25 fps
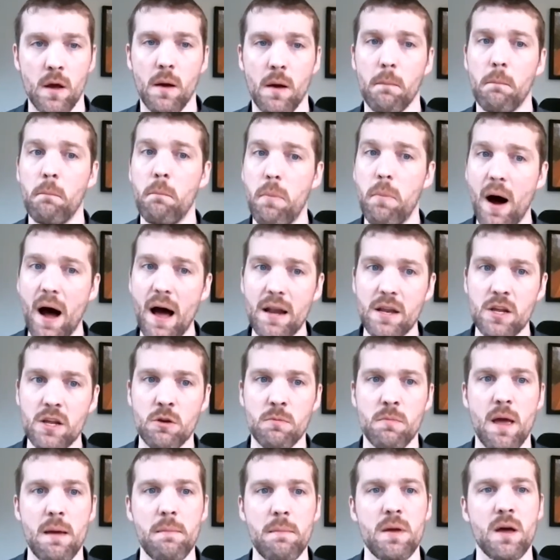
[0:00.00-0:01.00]
but you
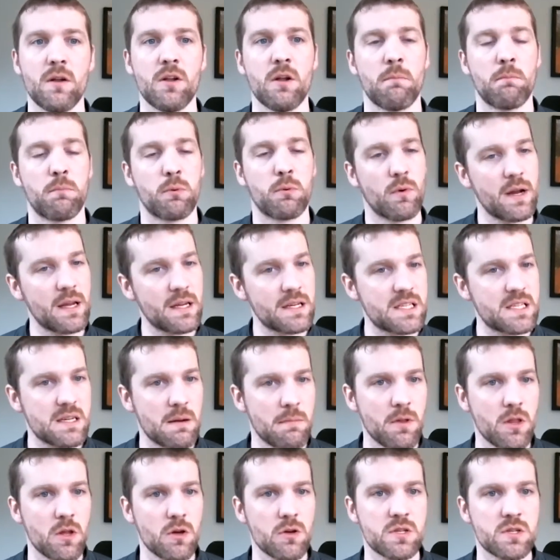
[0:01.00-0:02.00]
may be able to bring some
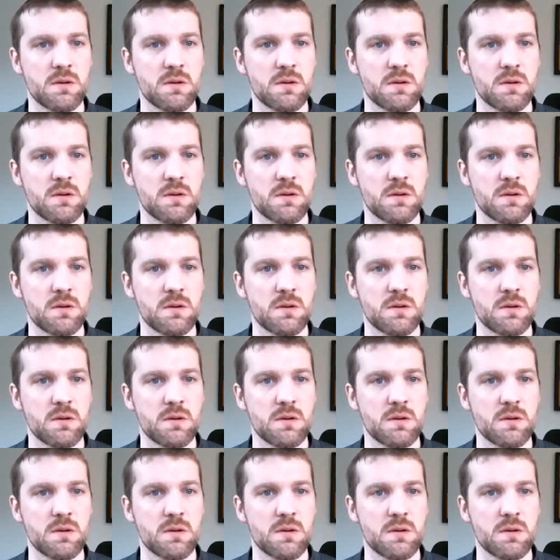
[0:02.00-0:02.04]
of those